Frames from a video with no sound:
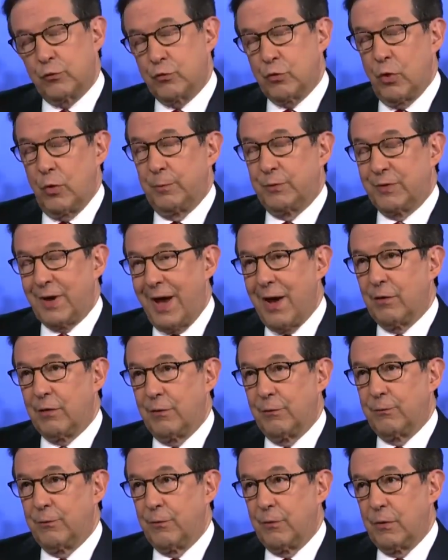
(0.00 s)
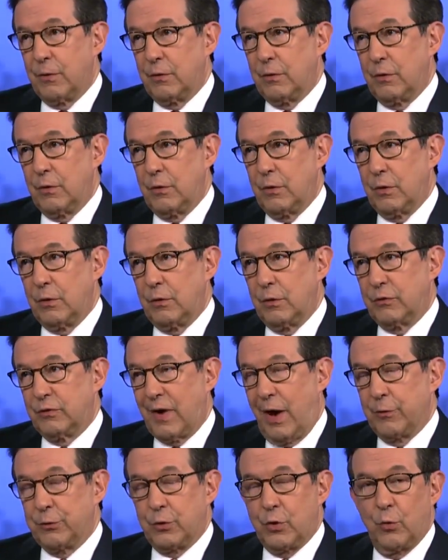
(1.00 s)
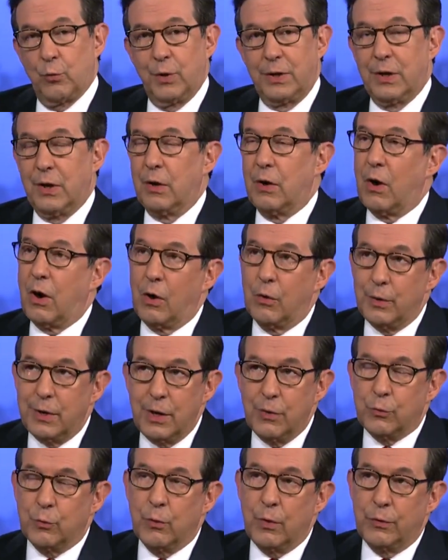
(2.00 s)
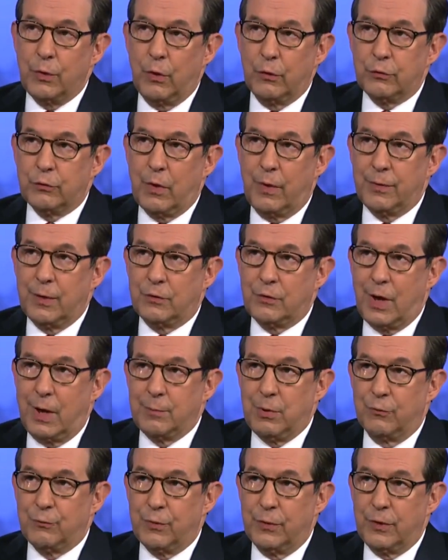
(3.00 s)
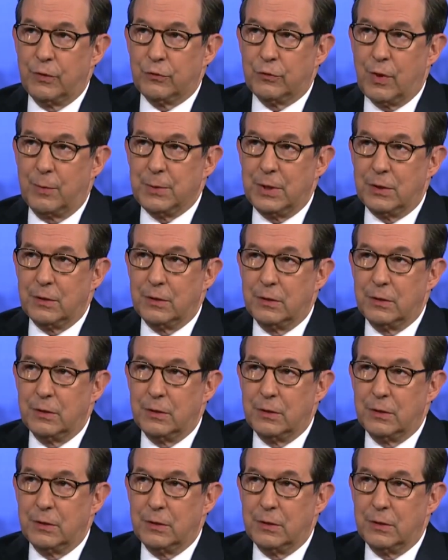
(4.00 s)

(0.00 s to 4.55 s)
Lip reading: troops out of South Korea, are either of those on the table for this summit?